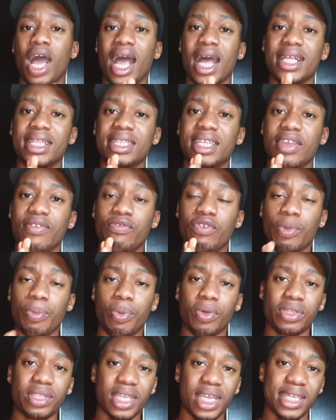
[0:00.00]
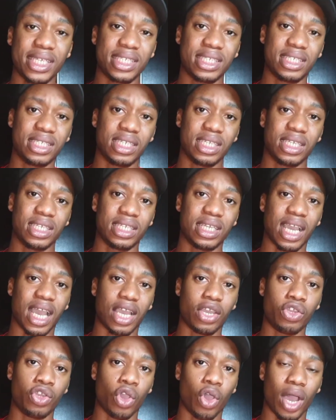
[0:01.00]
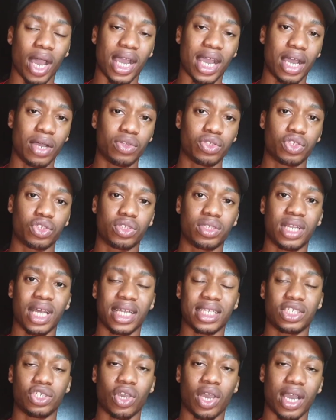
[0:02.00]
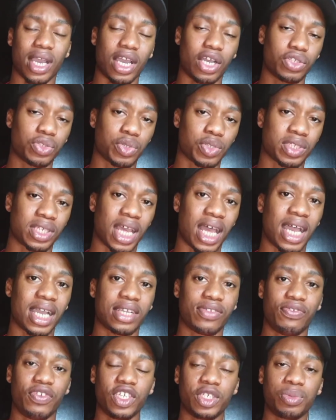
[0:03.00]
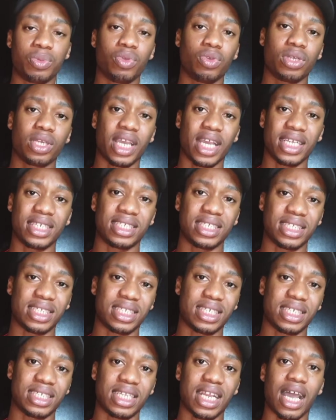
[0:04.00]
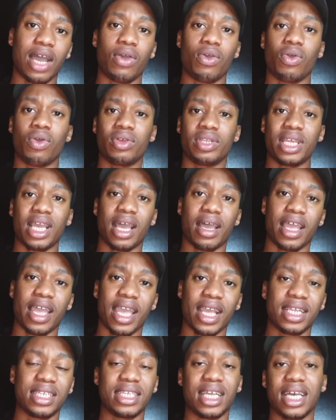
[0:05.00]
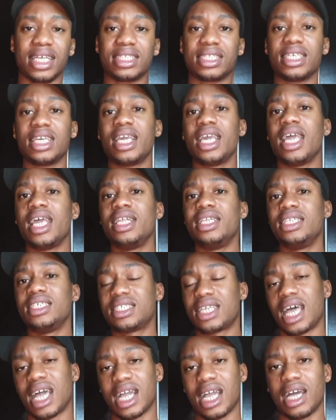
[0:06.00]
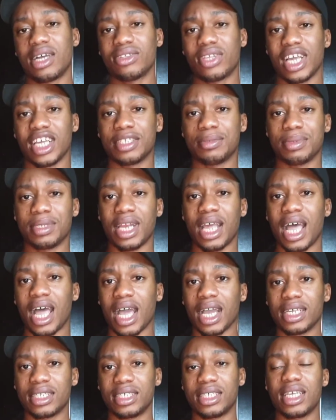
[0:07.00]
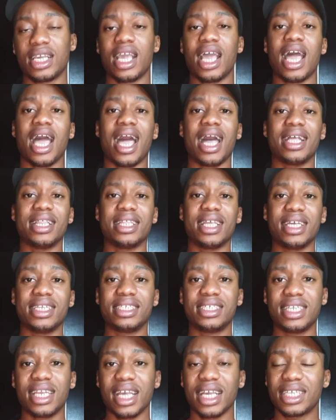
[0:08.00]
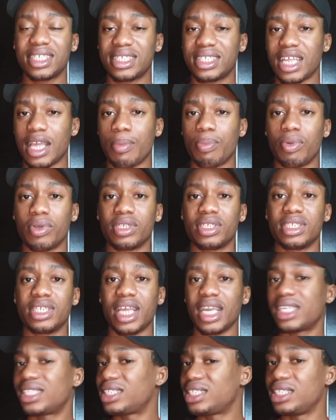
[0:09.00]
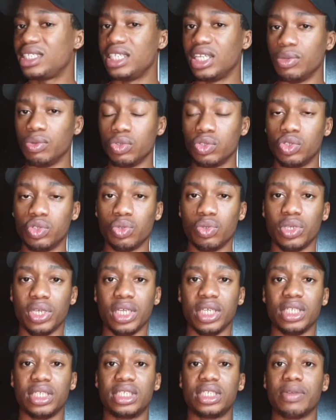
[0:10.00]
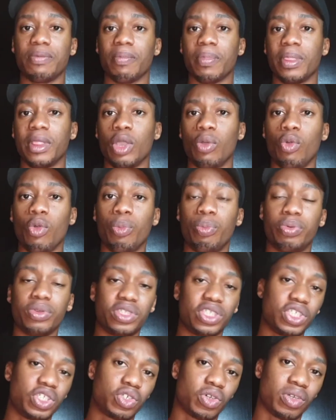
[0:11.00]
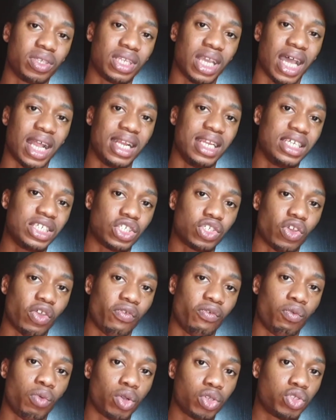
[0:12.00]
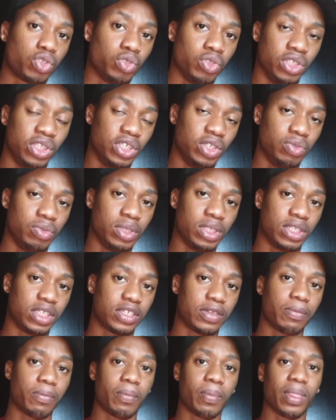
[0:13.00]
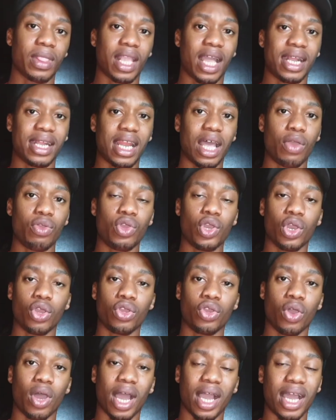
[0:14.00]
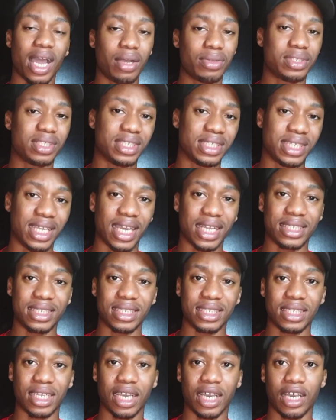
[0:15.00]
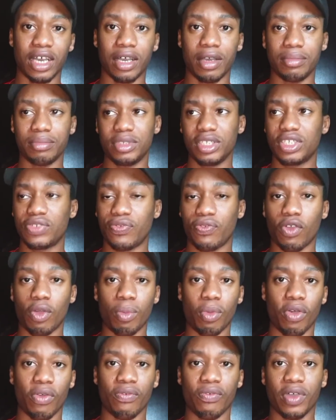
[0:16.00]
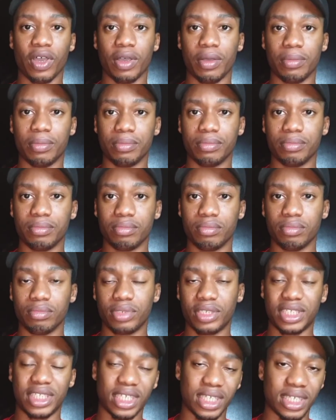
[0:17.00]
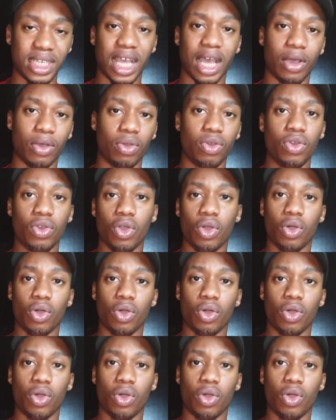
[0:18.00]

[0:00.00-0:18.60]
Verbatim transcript: and they've reported their, your accounts that your account was hacked, Facebook gets the signal on their end that this account has been hacked. And then the next step or the next thing they will do is they will put it on their list of what to deal with. And now your, your account is getting um, this form of um, signal.